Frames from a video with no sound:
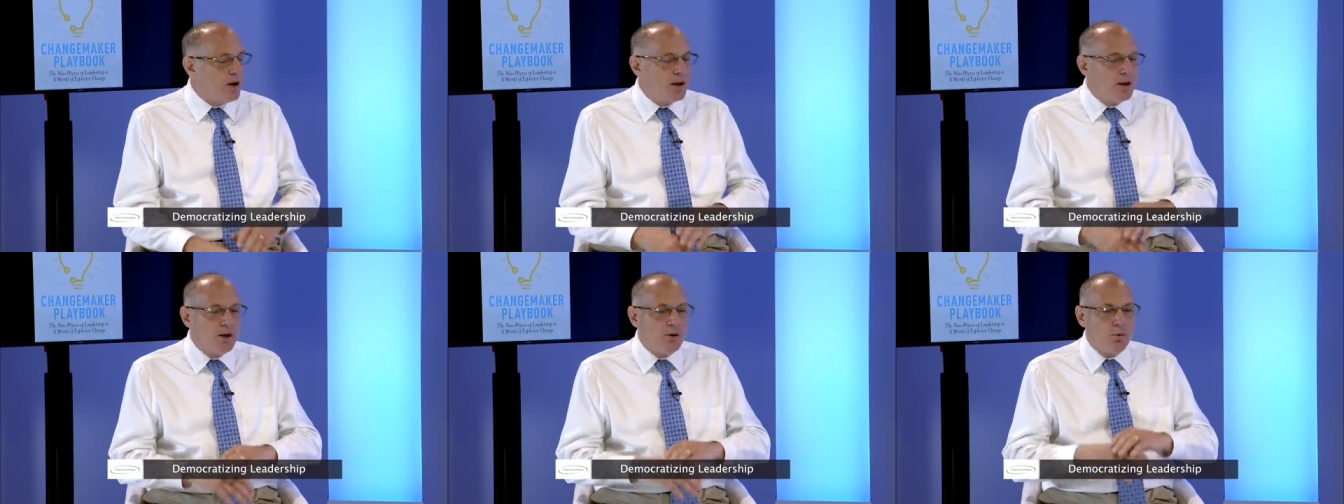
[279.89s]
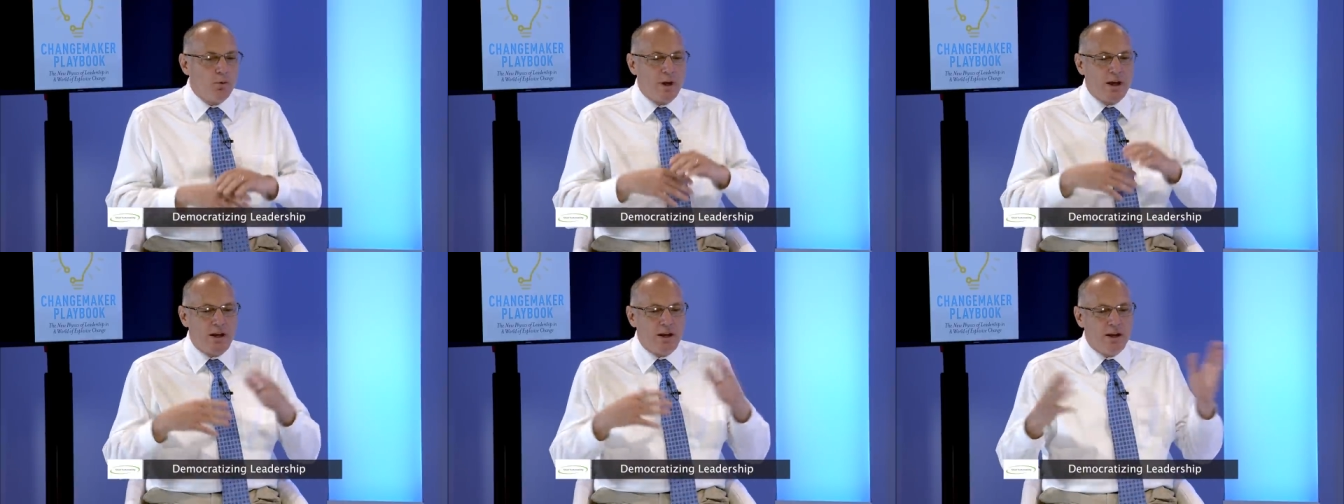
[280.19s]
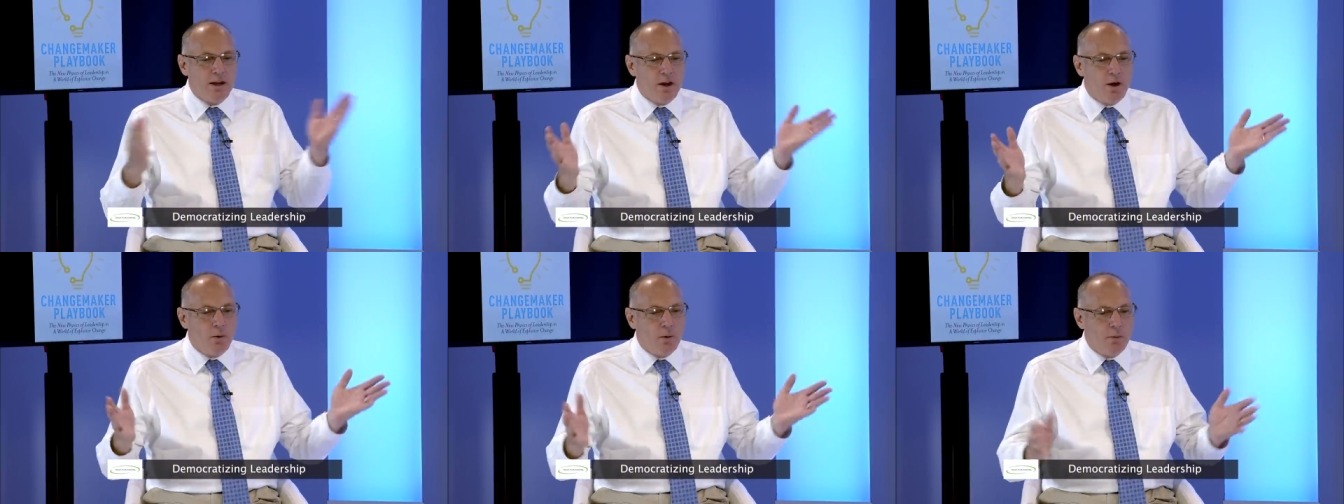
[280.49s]
You, we,
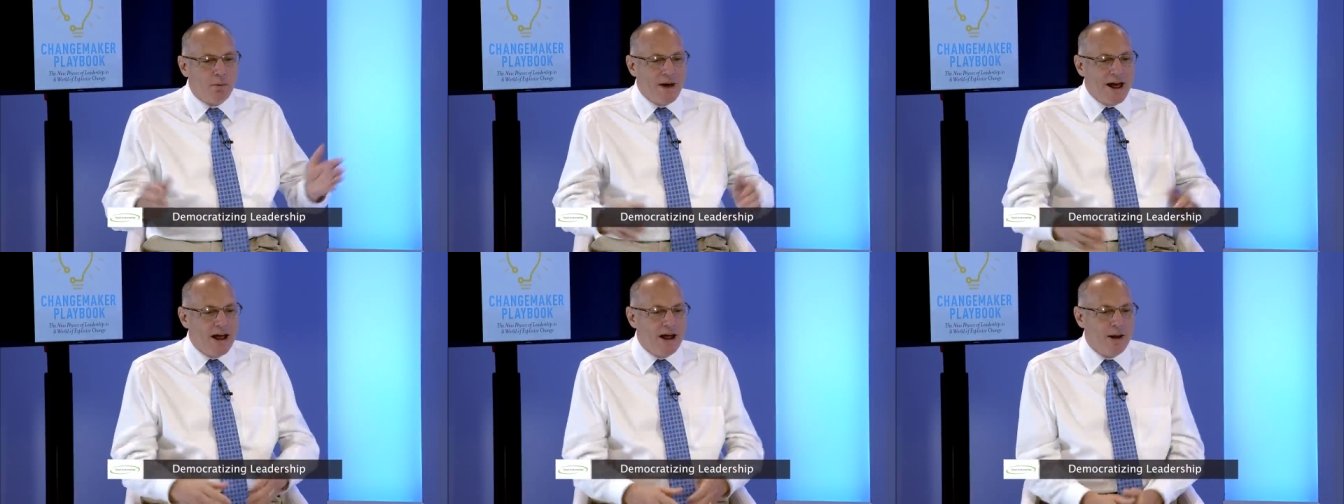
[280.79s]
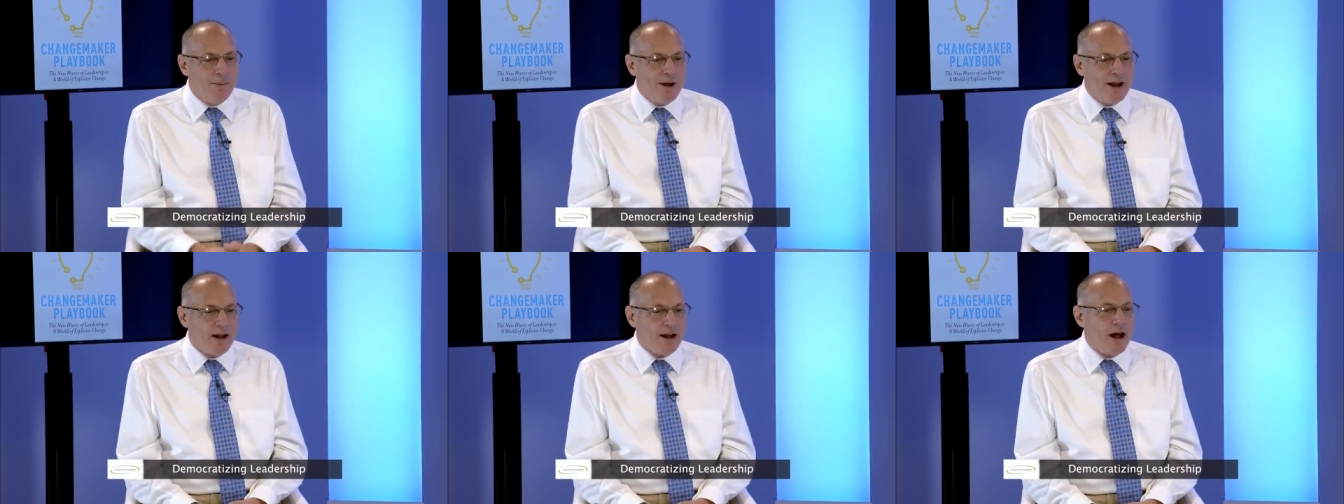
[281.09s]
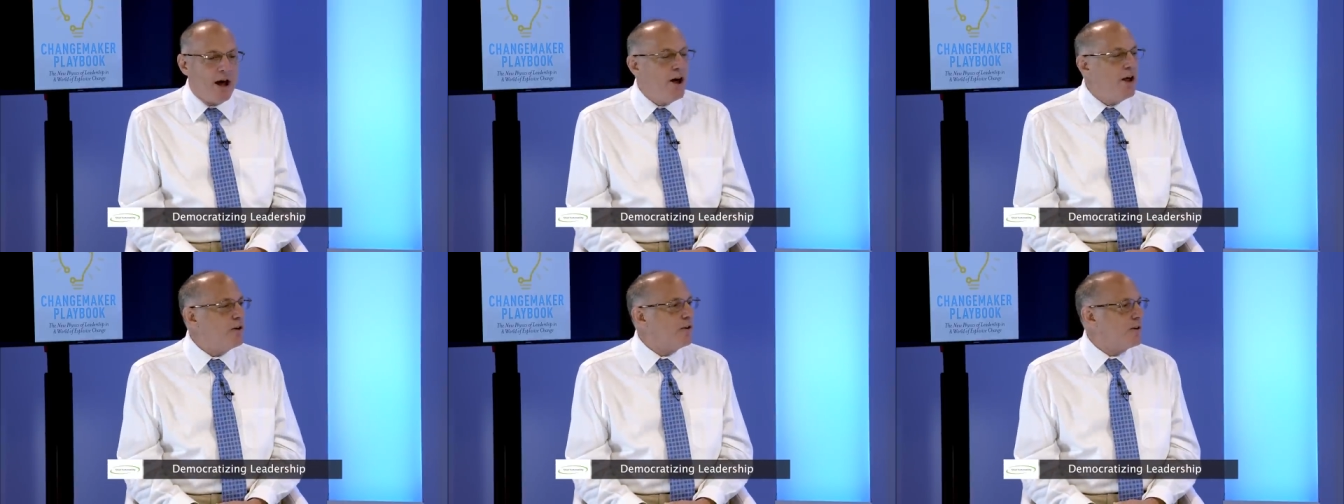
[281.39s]
you know, have about
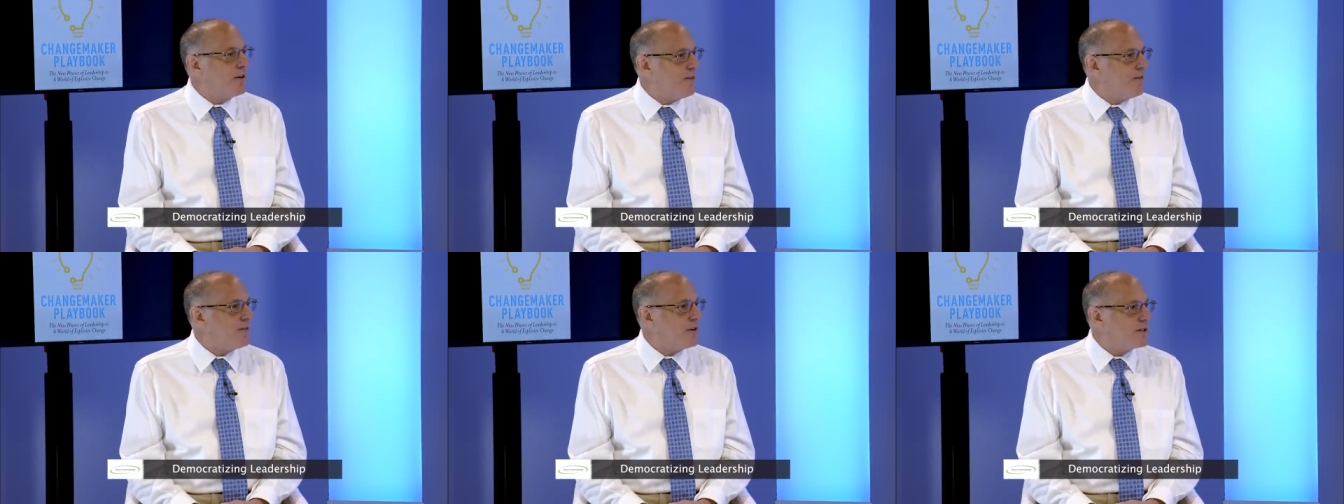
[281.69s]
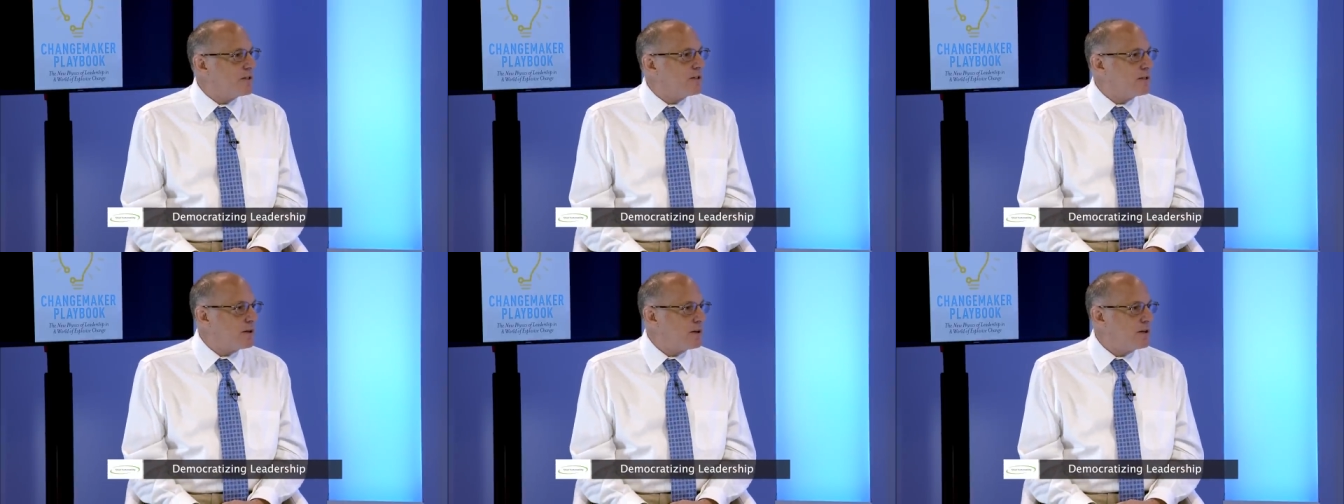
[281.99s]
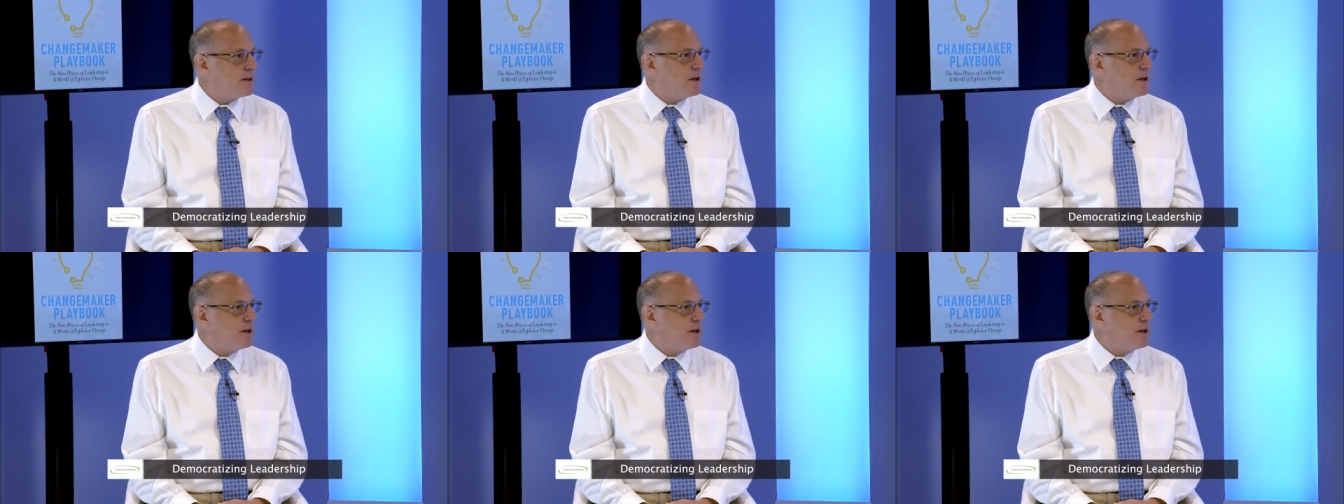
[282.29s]
100 of us,